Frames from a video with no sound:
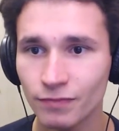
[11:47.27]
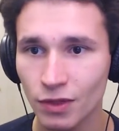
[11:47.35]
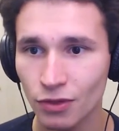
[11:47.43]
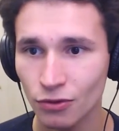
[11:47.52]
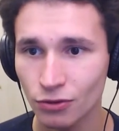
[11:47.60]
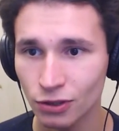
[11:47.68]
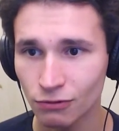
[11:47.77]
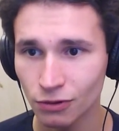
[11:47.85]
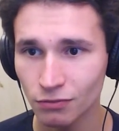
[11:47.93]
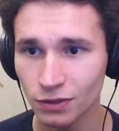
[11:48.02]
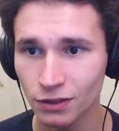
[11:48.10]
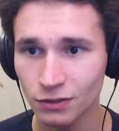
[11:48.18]
3rd
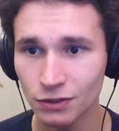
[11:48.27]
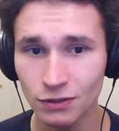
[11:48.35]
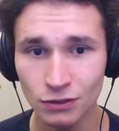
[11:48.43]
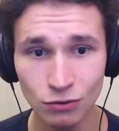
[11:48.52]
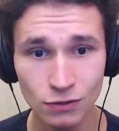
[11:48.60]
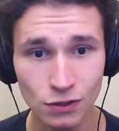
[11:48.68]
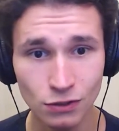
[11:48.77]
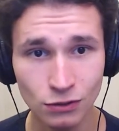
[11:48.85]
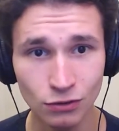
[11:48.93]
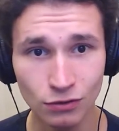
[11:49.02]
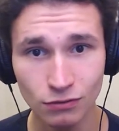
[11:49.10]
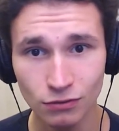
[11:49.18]
November. It is Tuesday
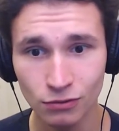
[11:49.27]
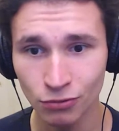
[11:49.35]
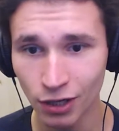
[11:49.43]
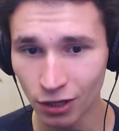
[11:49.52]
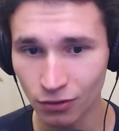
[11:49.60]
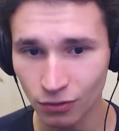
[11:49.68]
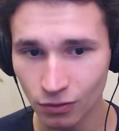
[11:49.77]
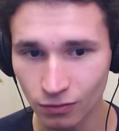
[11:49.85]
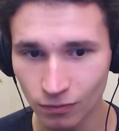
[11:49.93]
too. Wow.